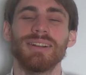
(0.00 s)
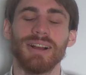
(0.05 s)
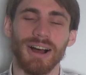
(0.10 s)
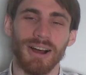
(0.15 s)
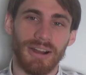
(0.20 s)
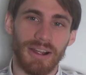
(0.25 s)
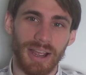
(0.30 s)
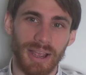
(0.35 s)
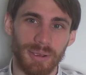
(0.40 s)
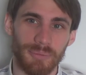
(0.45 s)

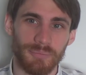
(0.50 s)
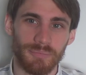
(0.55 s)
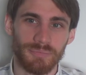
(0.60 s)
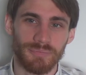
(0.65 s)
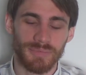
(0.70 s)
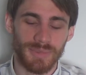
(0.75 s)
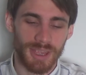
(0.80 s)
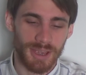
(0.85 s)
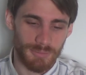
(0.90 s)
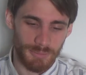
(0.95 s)
Alright,
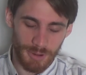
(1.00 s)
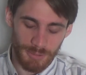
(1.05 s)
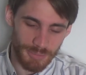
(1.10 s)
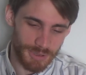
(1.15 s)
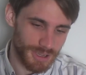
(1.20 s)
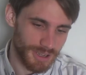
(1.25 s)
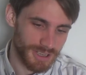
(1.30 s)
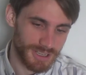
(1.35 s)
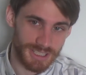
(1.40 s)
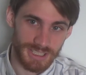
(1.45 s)
but
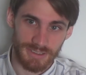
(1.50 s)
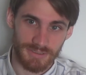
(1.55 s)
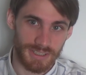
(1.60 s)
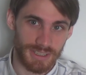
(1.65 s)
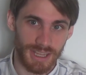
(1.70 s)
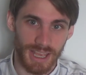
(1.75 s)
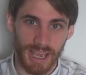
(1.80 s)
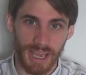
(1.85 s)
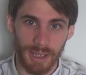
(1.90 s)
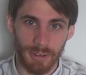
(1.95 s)
beyond even
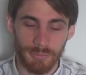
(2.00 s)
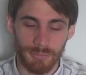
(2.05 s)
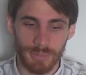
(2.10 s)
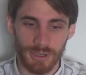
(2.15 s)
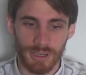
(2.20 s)
that,